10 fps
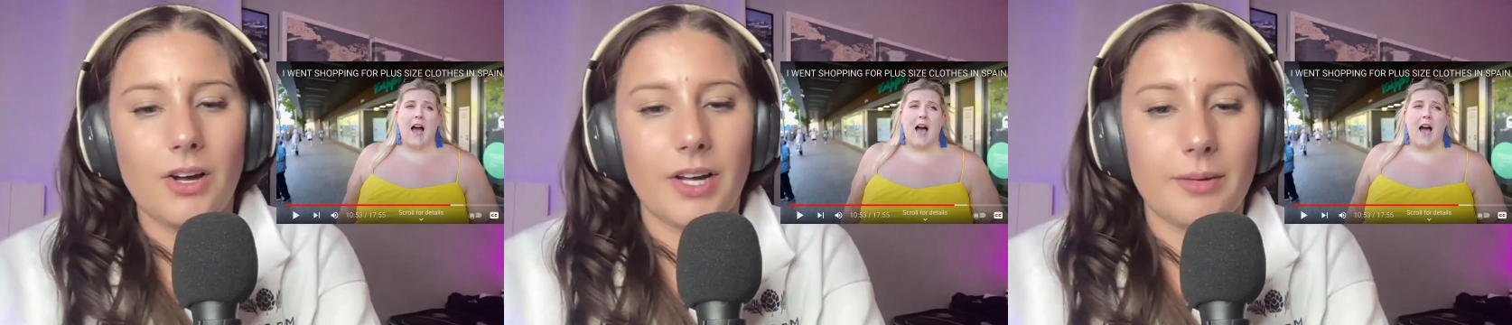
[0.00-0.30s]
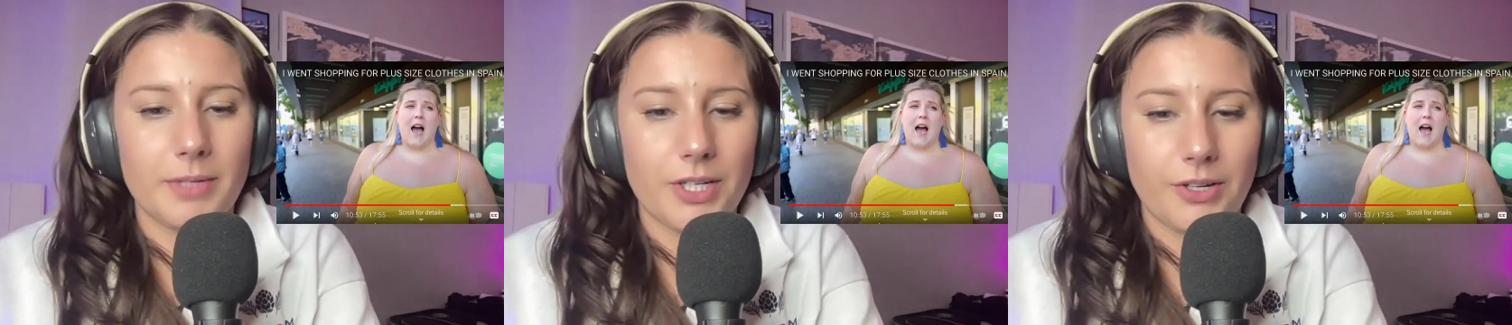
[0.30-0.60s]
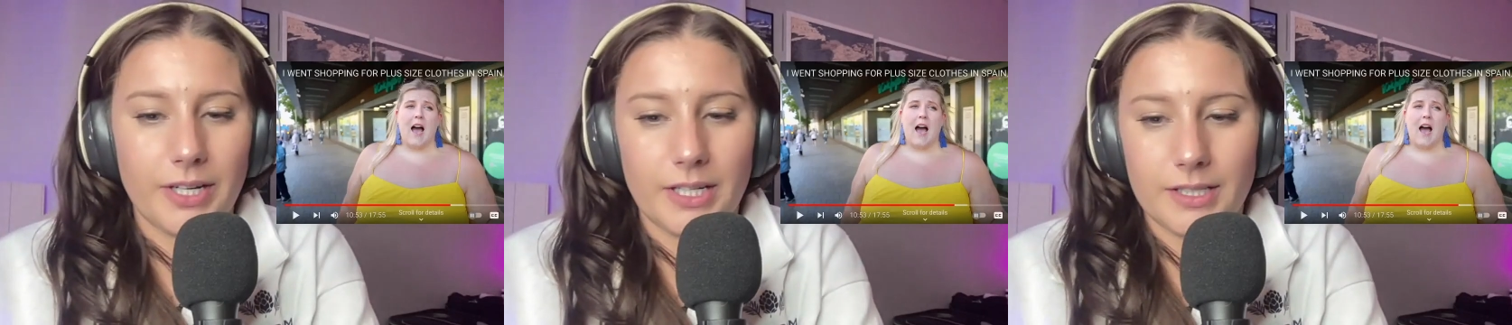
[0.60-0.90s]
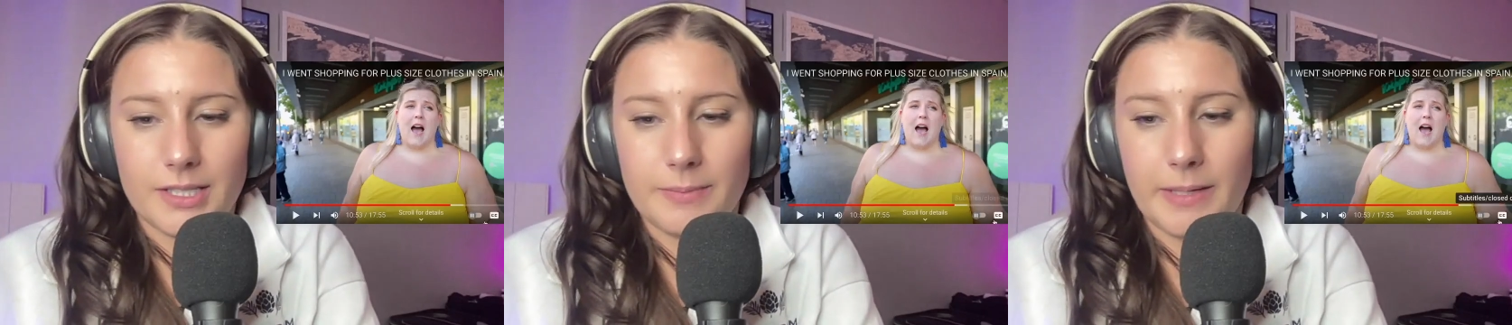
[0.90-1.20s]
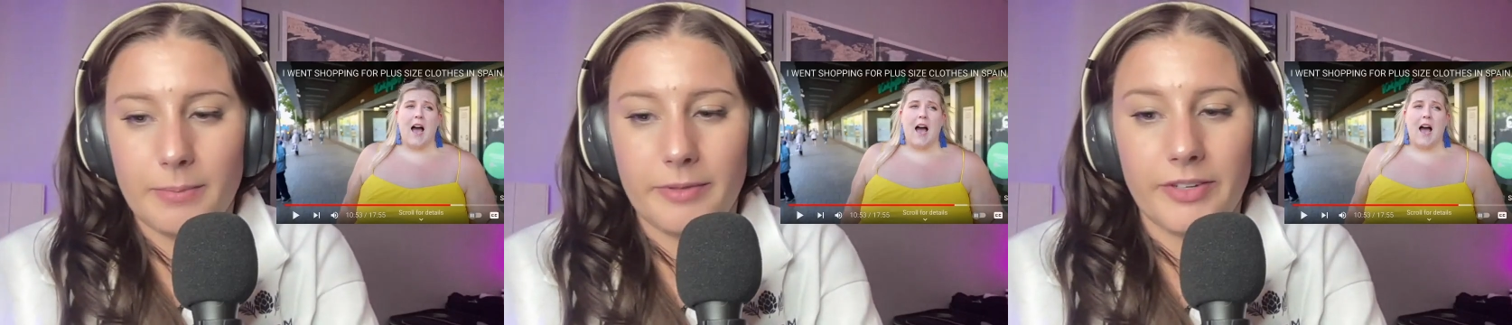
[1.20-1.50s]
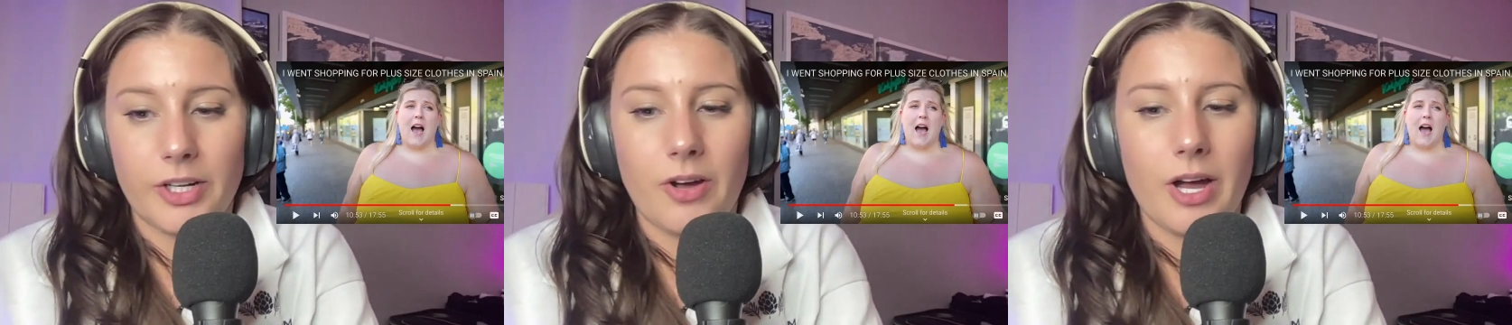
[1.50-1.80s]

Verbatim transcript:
Speaker 1: Okay, I'm gonna go ahead and speed up her video.